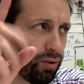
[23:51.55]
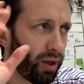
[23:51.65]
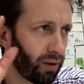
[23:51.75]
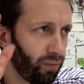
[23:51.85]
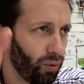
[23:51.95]

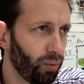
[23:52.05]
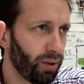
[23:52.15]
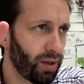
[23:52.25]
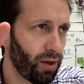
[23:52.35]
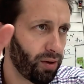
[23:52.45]
Like if we
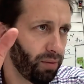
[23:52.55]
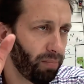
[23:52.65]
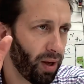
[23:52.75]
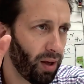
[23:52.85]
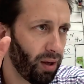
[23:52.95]
went down to the
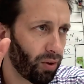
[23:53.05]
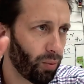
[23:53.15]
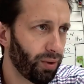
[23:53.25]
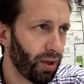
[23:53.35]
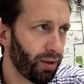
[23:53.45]
bay or
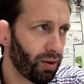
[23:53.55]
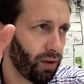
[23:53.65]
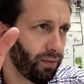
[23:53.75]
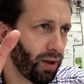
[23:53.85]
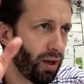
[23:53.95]
went down to
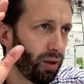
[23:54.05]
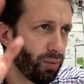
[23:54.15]
Dolphin Island,